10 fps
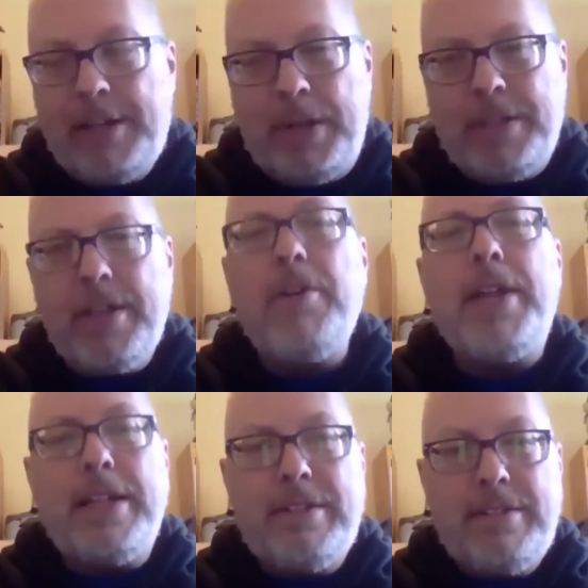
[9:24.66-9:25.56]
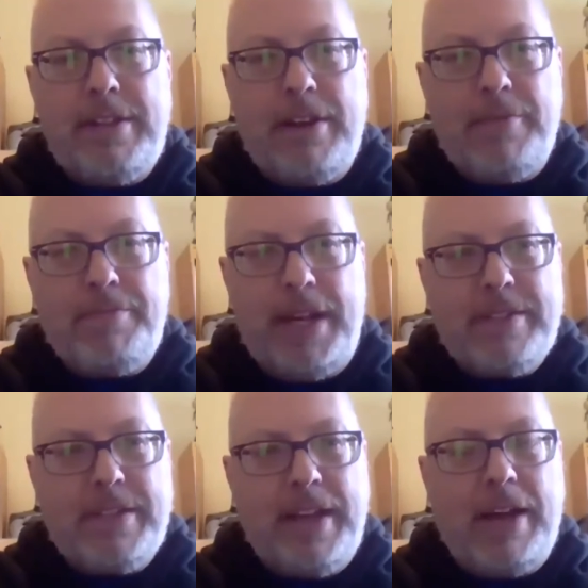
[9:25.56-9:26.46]
to me and said, oh, that's
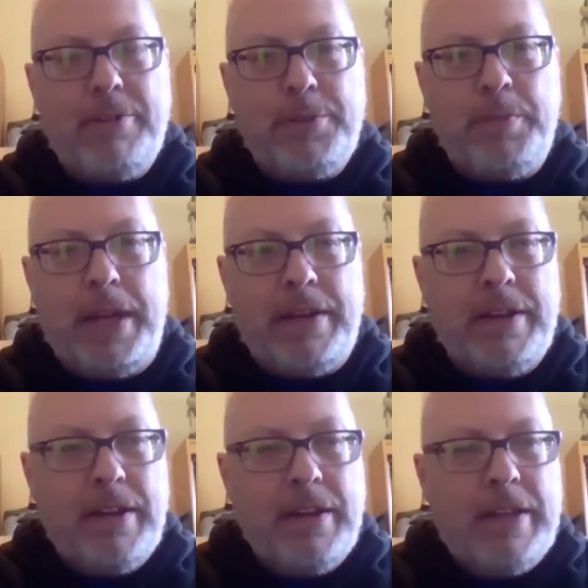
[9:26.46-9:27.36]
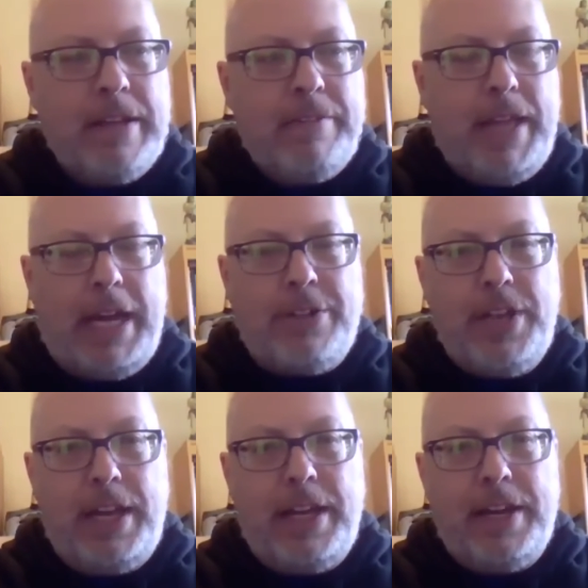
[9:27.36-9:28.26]
the guy who's been
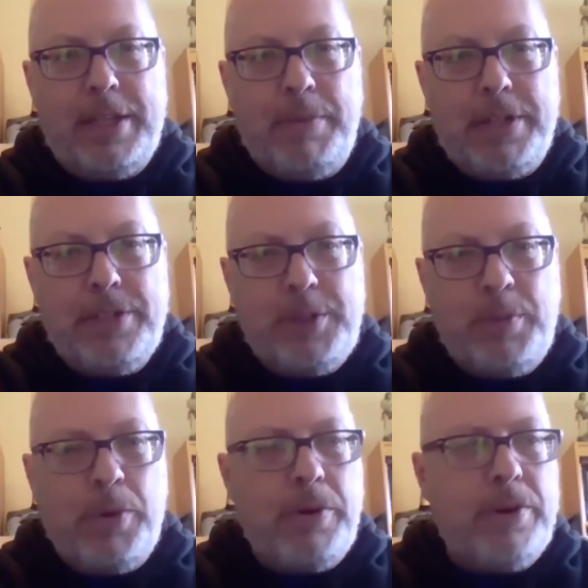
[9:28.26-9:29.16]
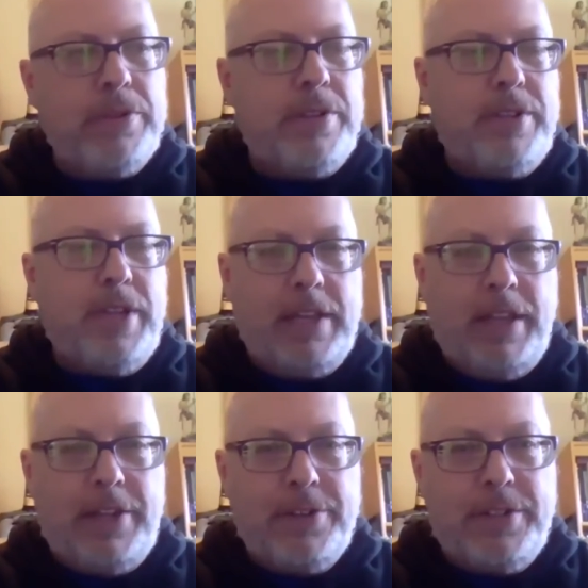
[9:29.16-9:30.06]
agitating on the message boards and sending
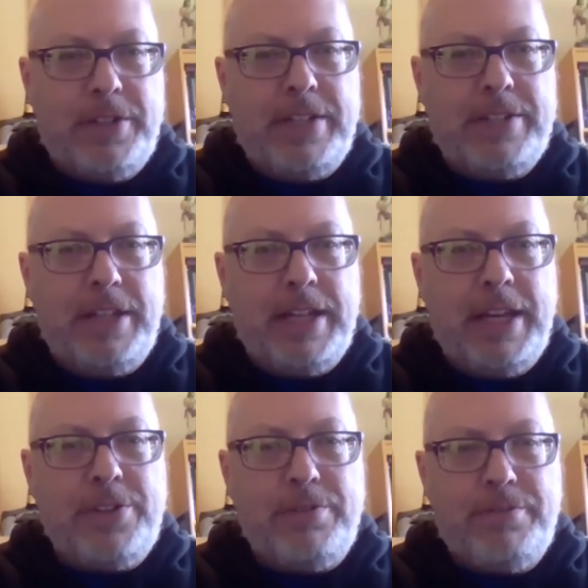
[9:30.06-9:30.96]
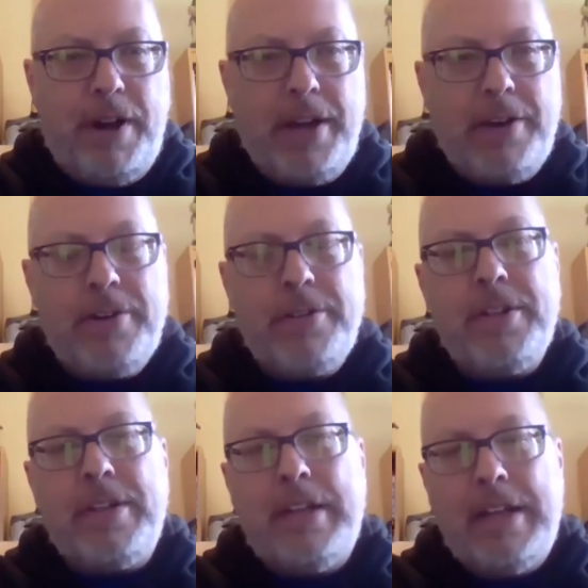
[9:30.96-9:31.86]
letters to DC to get you
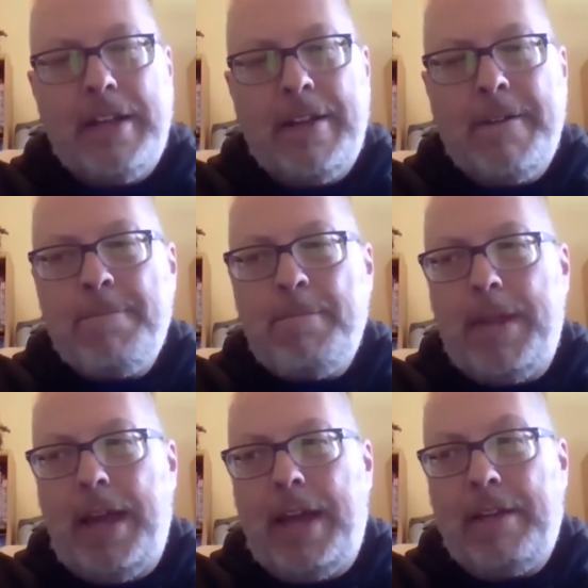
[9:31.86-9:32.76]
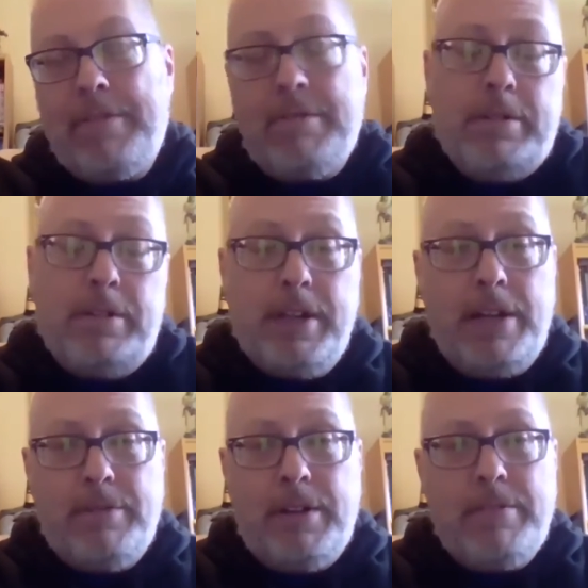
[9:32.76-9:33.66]
fired. And I thought,
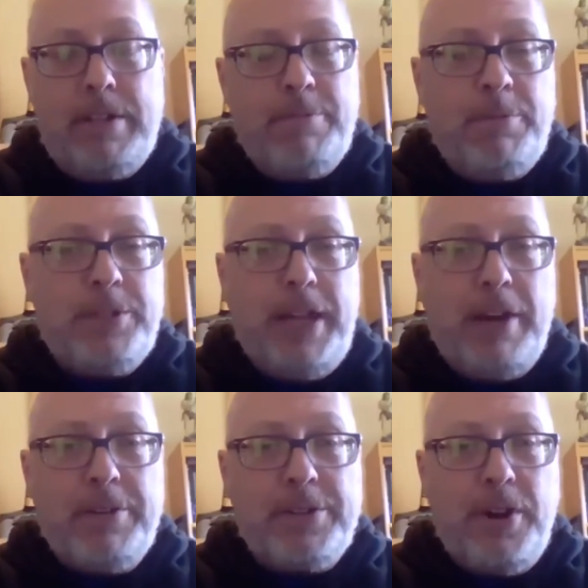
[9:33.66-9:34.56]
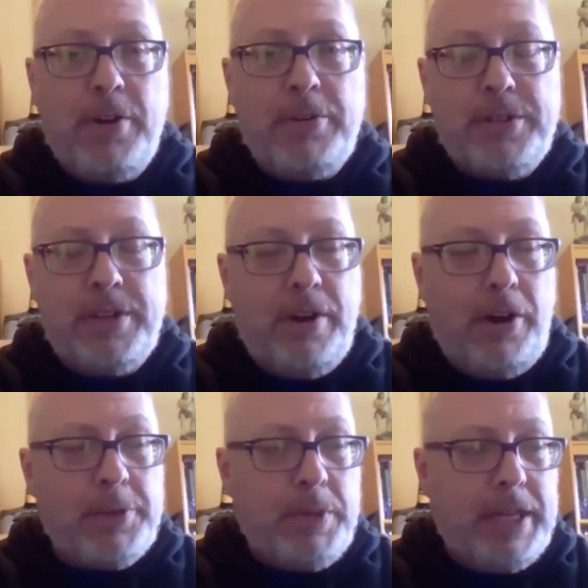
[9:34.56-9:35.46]
okay, well, we'll see how this goes. And
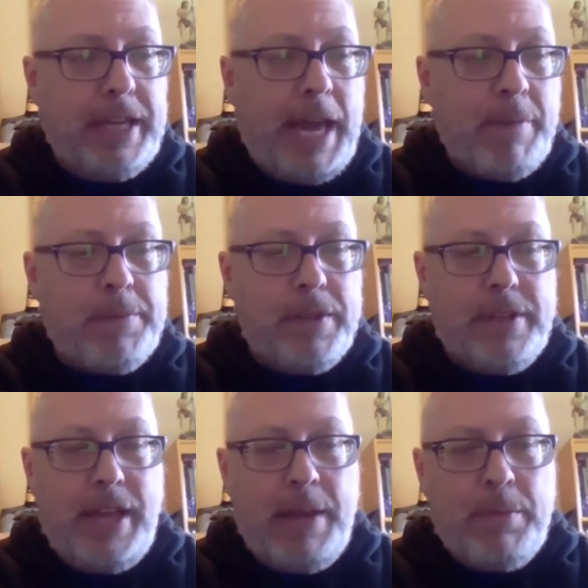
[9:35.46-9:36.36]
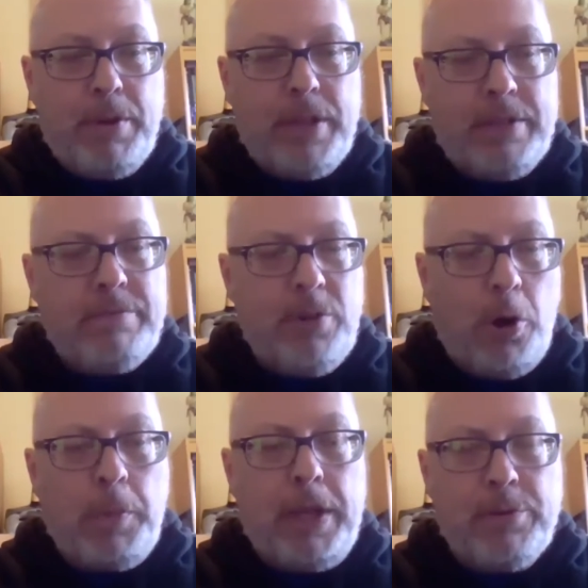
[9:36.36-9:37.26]
ultimately he came up to the table and
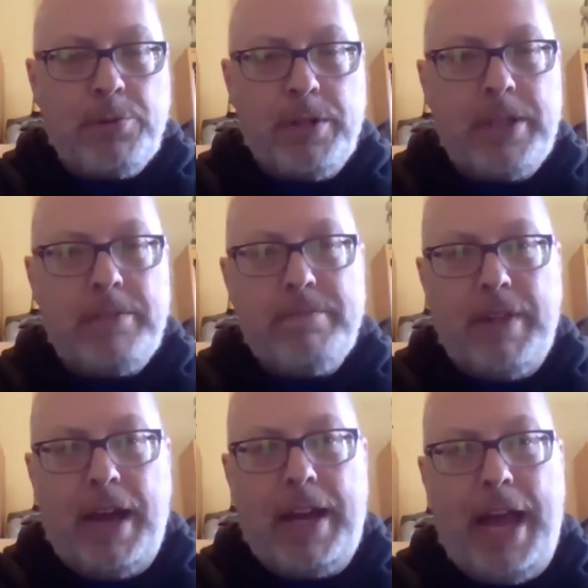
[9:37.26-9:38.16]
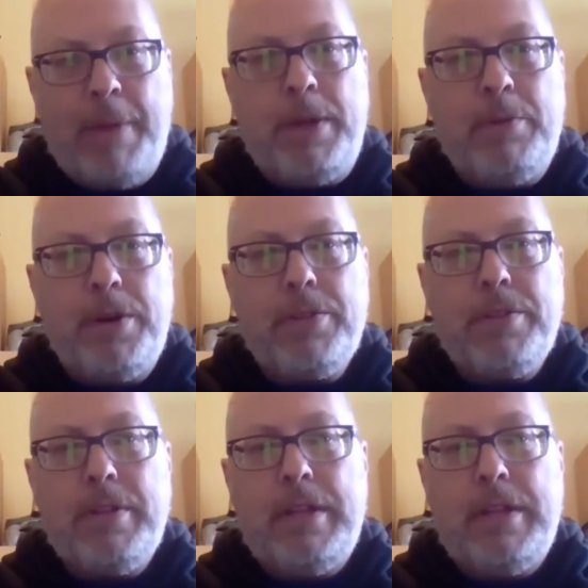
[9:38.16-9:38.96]
told me he was really not happy with